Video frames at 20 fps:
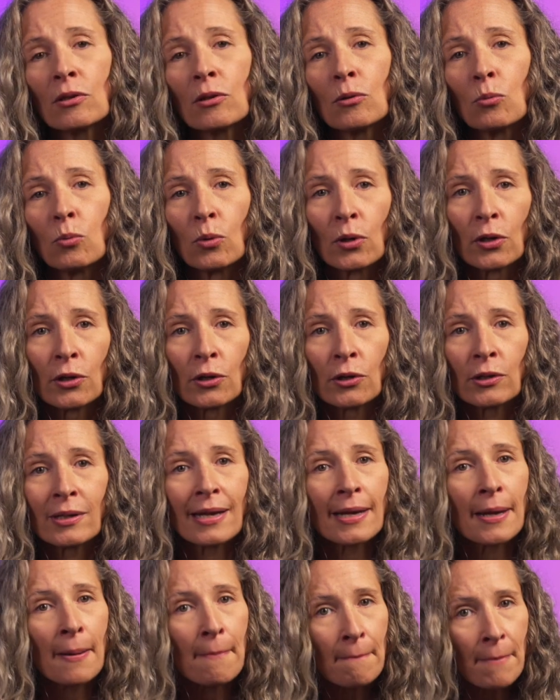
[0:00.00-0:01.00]
the word
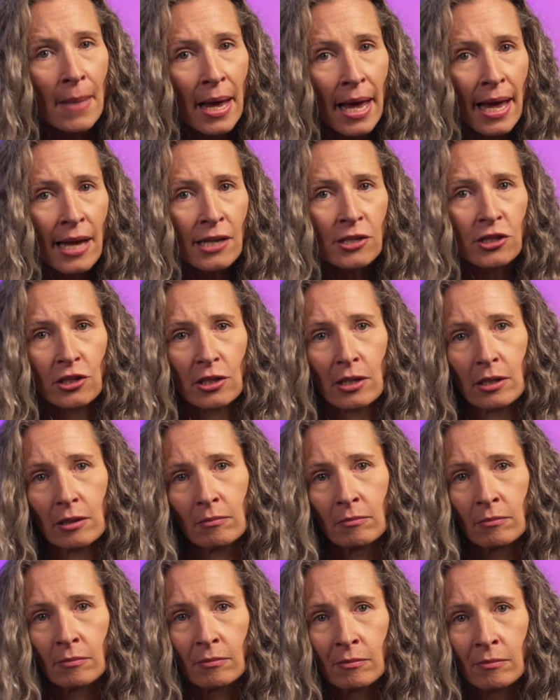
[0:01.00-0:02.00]

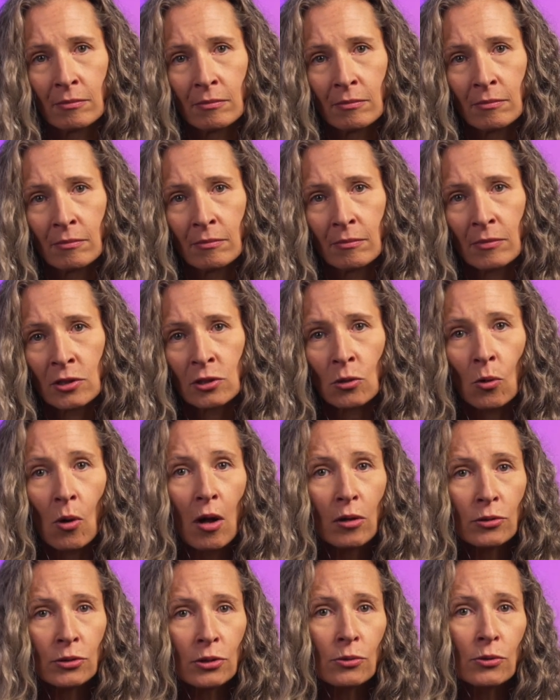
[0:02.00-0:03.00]
imagine so
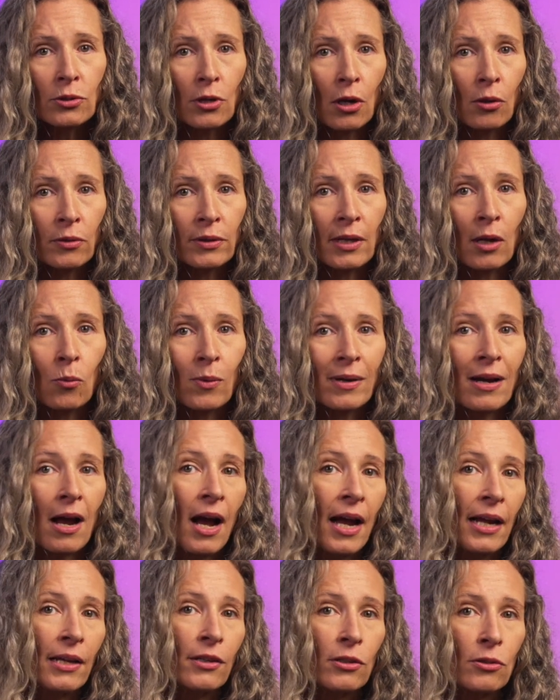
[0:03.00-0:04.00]
also note that when
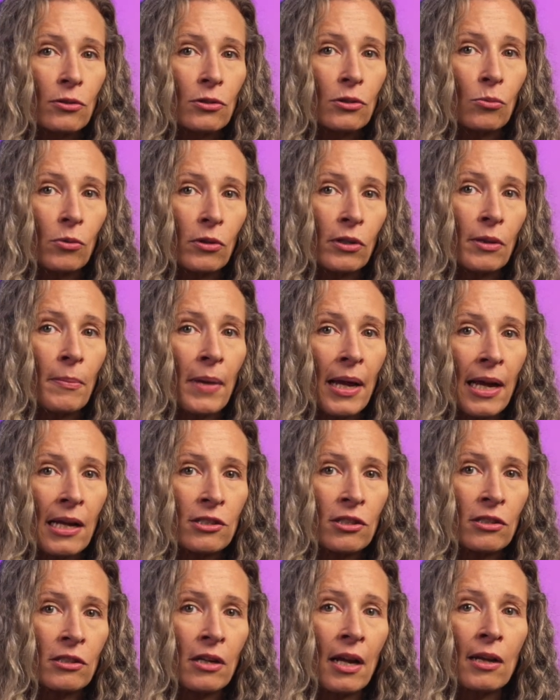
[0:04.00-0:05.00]
I use the word
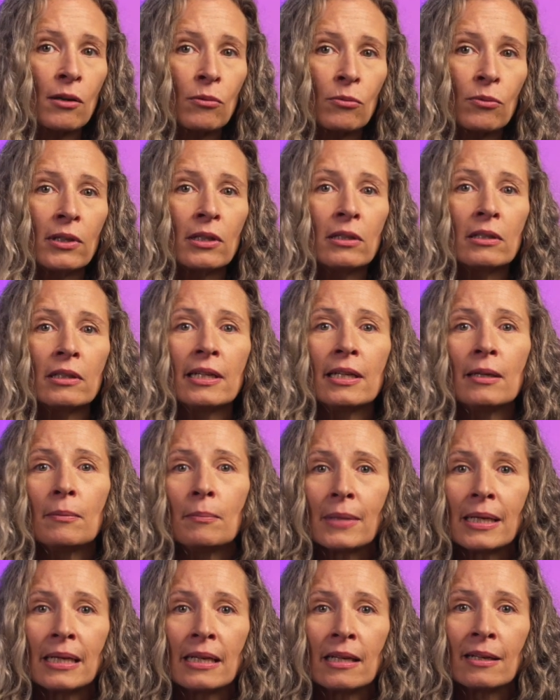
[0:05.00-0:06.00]
imagine, I really
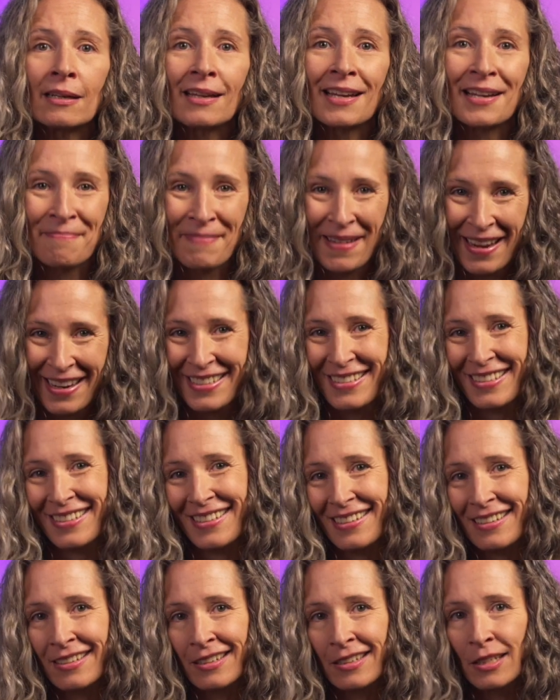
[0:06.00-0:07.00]
mean
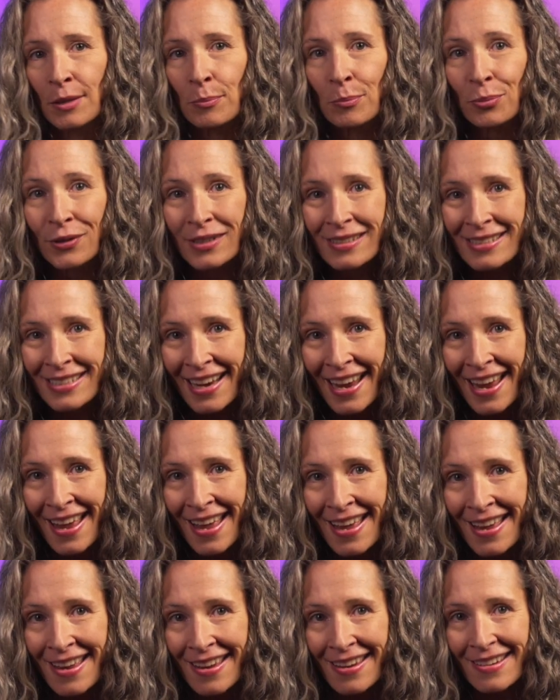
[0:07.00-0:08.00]
imagine,
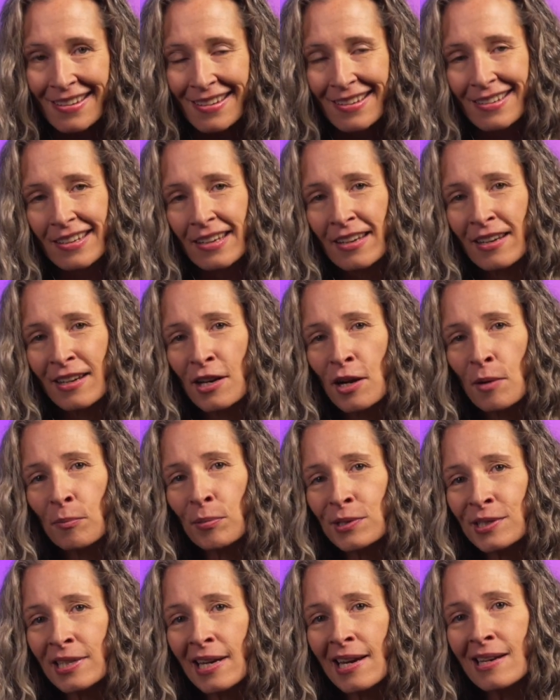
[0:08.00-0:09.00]
pretend.
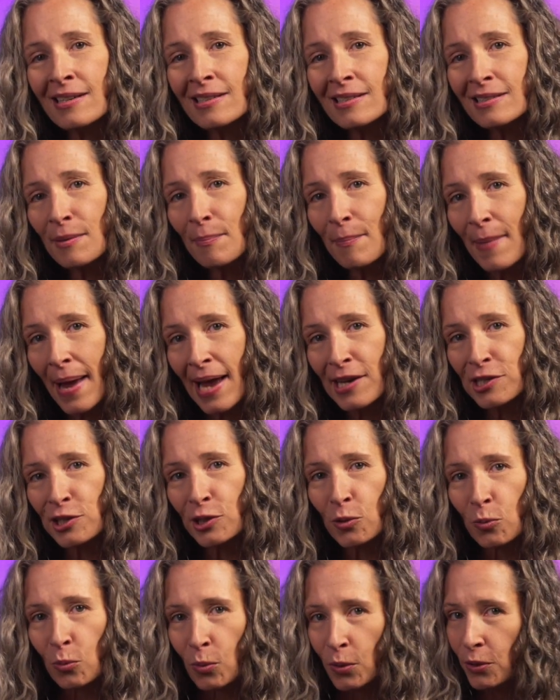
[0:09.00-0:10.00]
Pretend is a
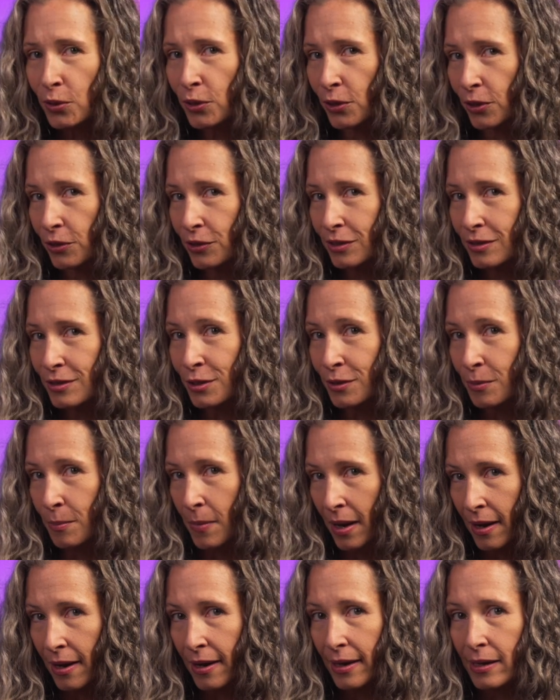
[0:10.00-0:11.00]
magic word to the
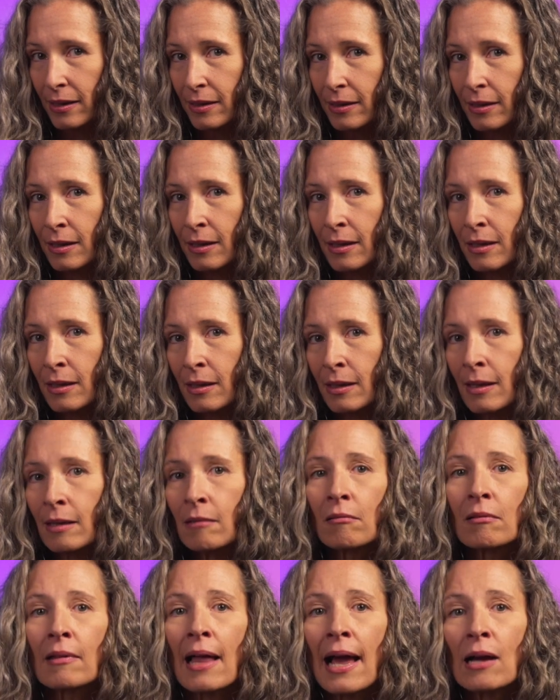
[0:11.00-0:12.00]
mind. It
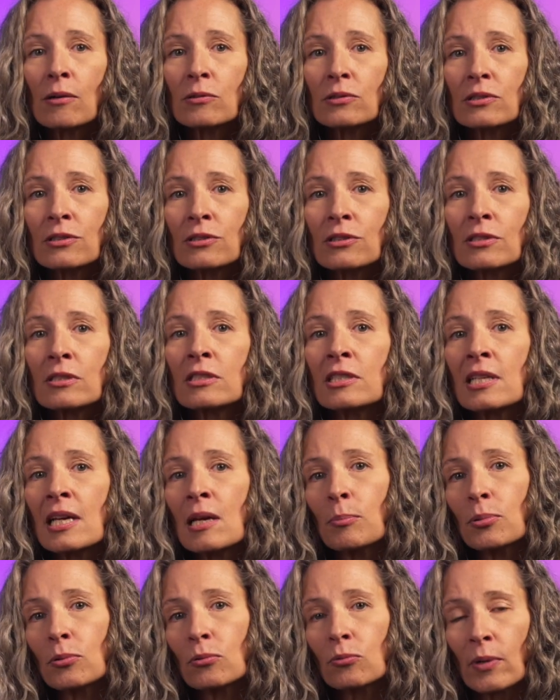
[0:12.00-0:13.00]
allows us to
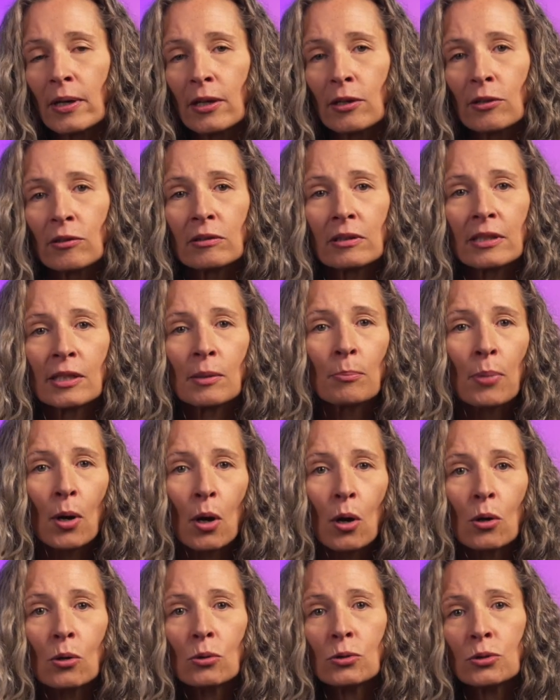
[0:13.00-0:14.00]
temporarily
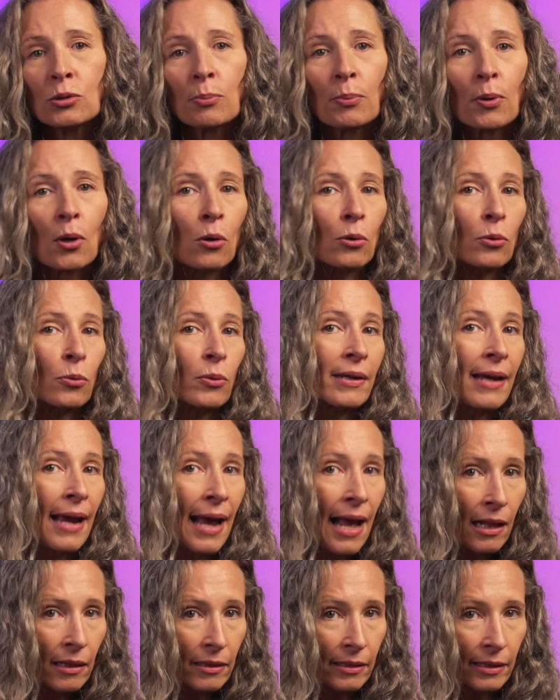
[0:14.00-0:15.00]
postpone
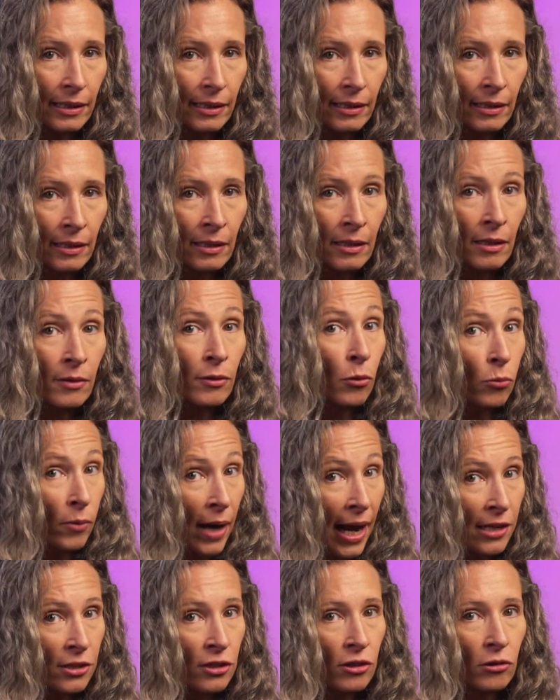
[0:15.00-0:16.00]
reality, the
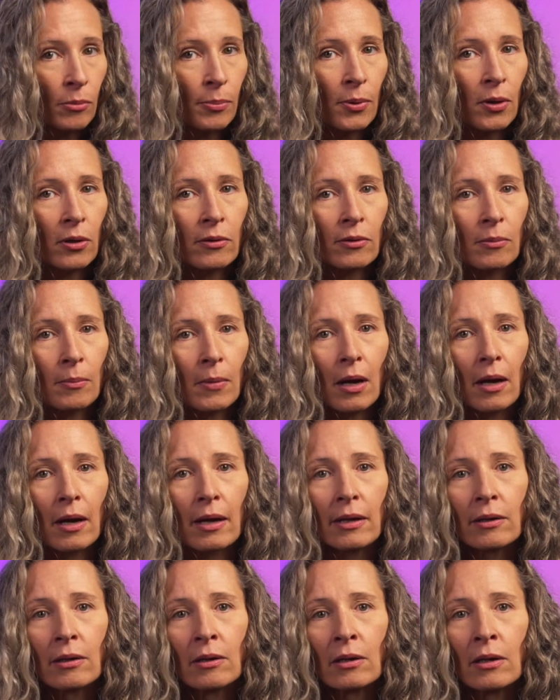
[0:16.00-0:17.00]
rational part of the
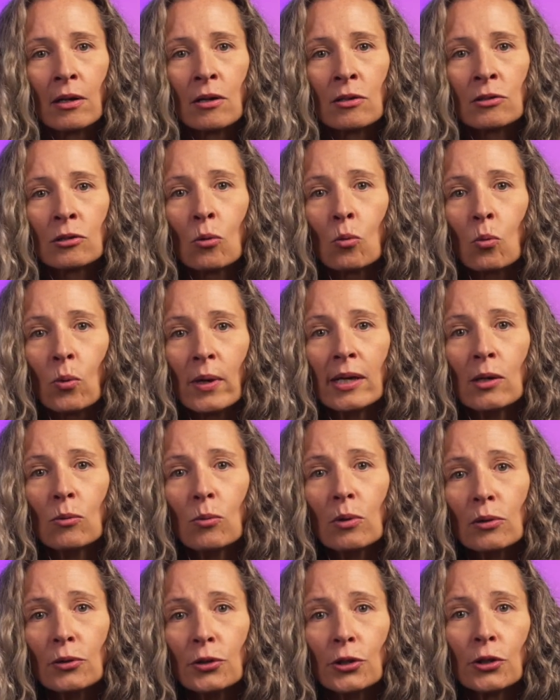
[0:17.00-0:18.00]
mind. So we
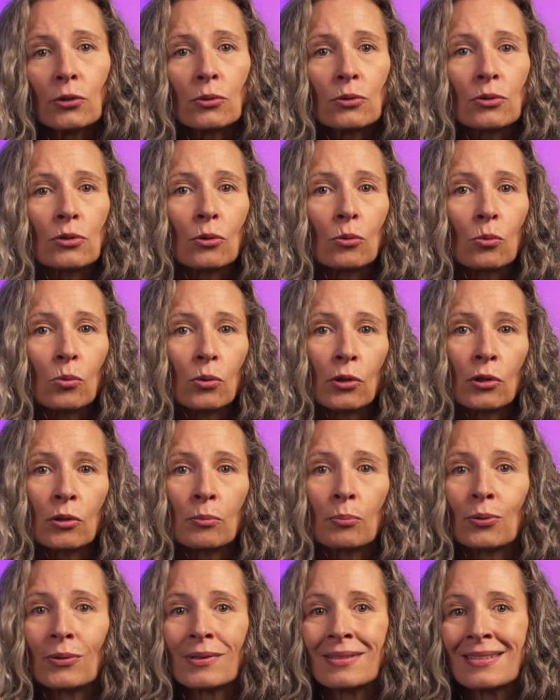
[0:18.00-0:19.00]
will use the
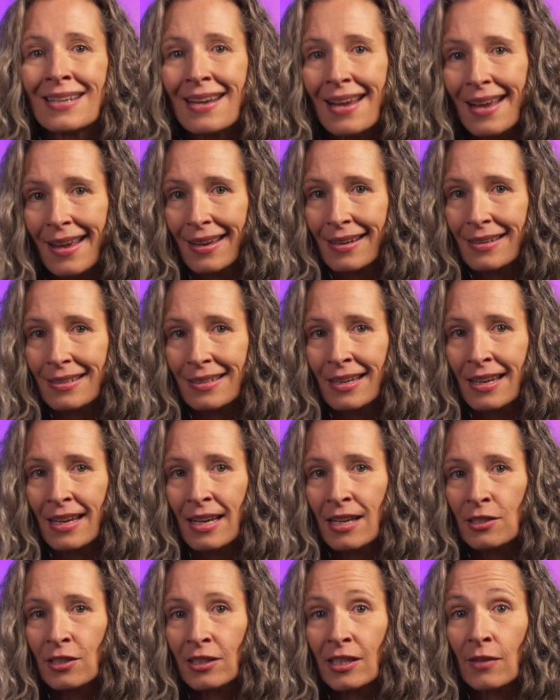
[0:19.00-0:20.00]
word pretend
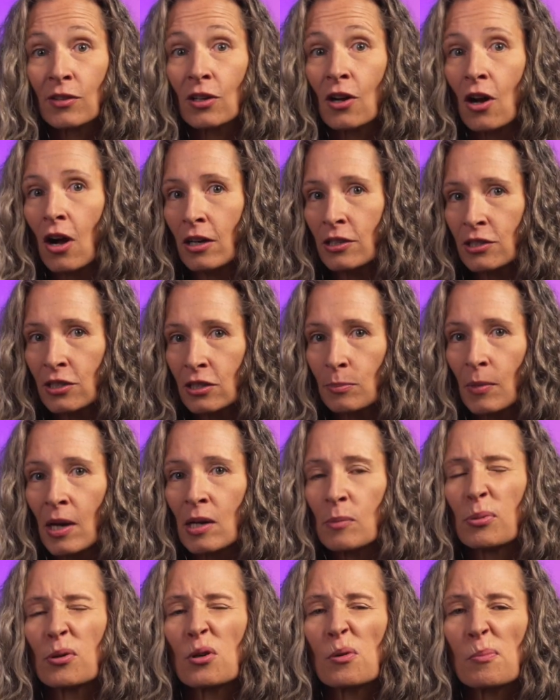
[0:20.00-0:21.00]
to give the conscious
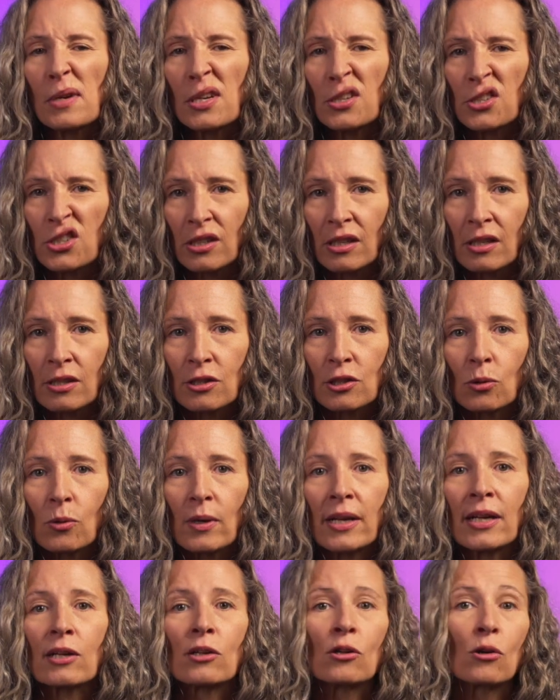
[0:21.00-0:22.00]
mind permission to
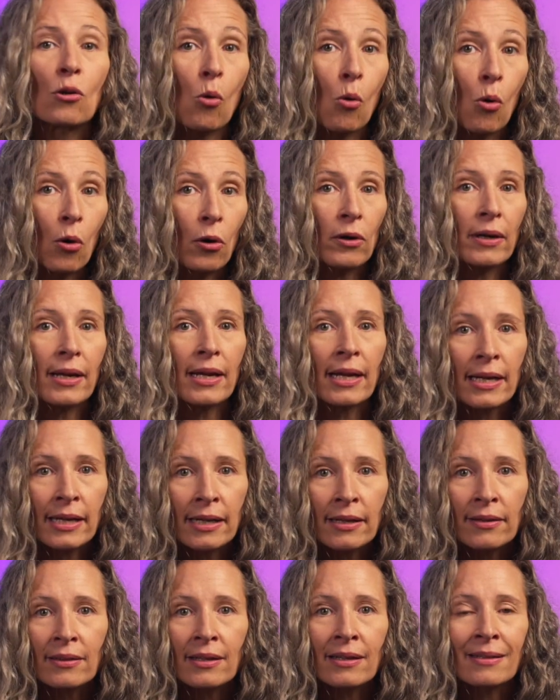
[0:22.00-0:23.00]
ignore
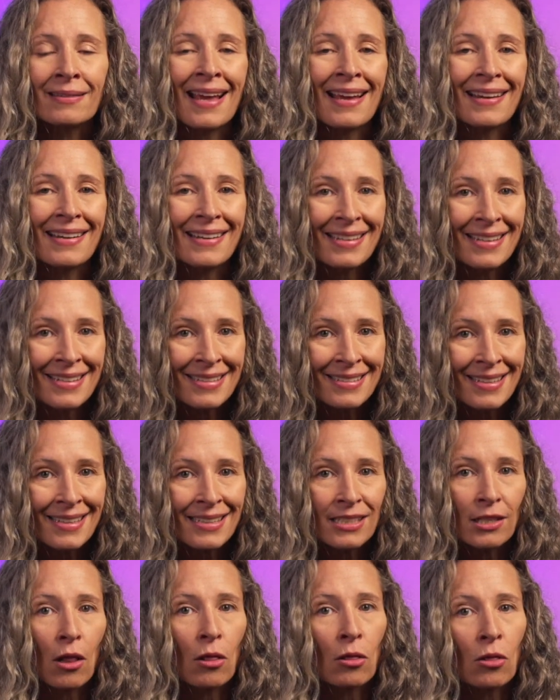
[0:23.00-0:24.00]
anything that
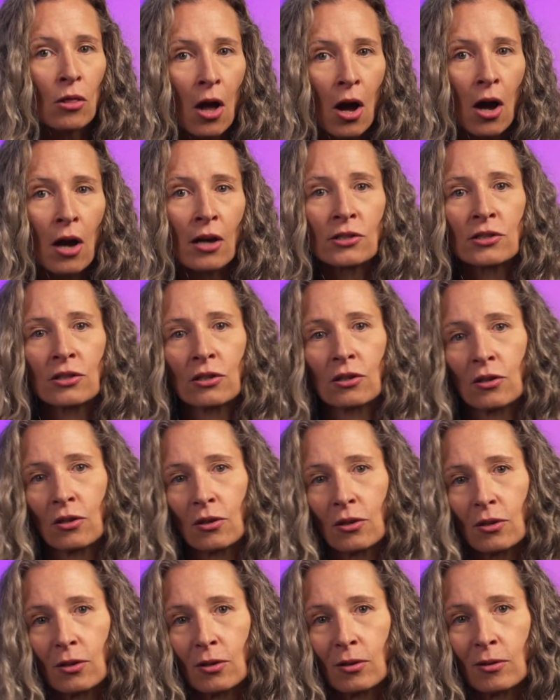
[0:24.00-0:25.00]
isn't
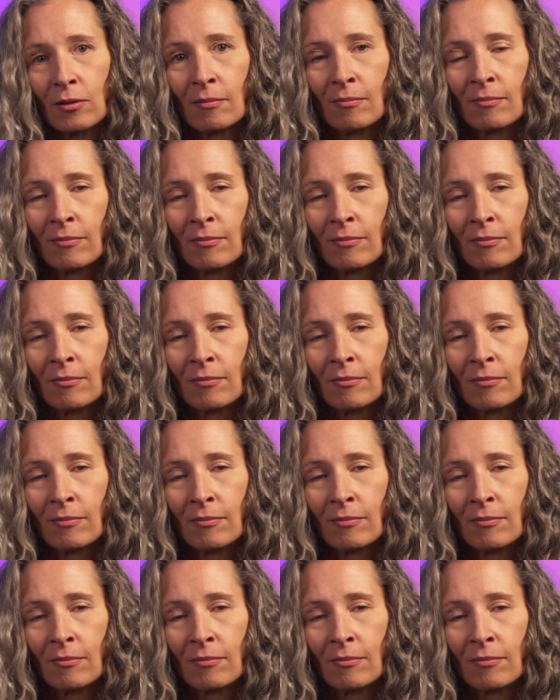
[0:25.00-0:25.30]
logical.